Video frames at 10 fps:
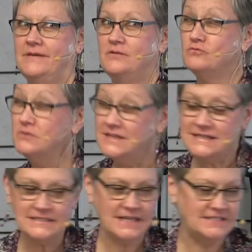It
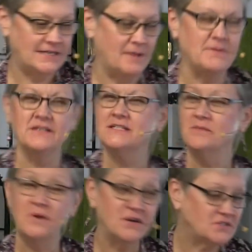really sets it up. Now,
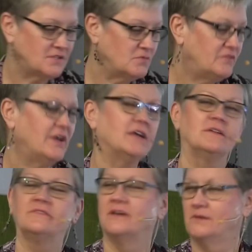some parts of the movie I
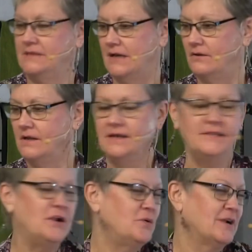could have done without.
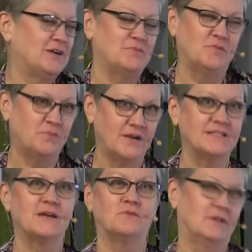There were a couple
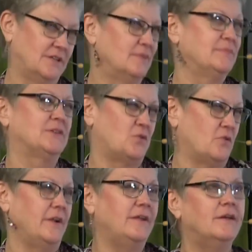parts that were a little bit
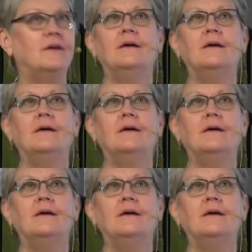corny.